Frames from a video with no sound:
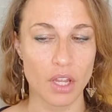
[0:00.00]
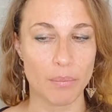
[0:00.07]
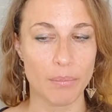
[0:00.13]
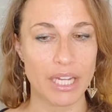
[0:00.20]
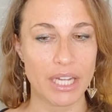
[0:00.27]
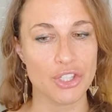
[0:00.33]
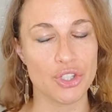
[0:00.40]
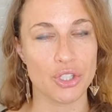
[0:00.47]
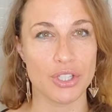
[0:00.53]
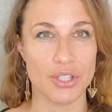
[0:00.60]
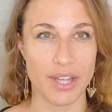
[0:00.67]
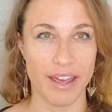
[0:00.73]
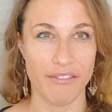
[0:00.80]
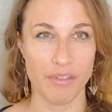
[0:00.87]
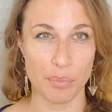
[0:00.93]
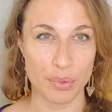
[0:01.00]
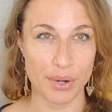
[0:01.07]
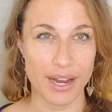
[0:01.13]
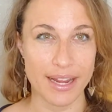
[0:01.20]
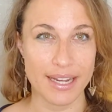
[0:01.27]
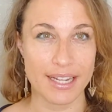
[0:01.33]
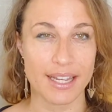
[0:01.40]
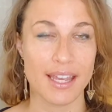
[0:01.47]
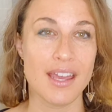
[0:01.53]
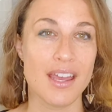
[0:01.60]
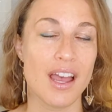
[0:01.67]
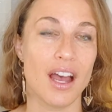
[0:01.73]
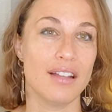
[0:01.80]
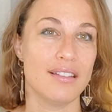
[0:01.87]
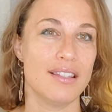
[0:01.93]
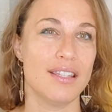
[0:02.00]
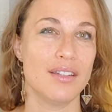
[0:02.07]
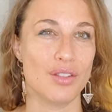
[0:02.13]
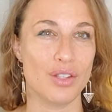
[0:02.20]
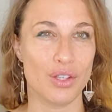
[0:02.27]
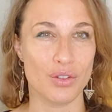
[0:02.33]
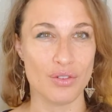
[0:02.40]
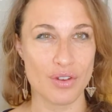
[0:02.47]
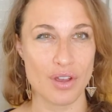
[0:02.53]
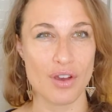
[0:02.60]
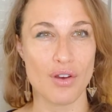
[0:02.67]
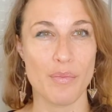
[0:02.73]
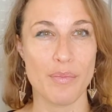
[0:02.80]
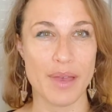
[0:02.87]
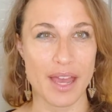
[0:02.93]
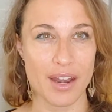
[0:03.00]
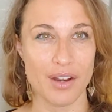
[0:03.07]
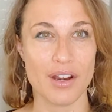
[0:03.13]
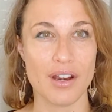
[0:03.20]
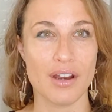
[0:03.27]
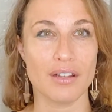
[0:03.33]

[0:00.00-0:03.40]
make sure to have a break until you know better,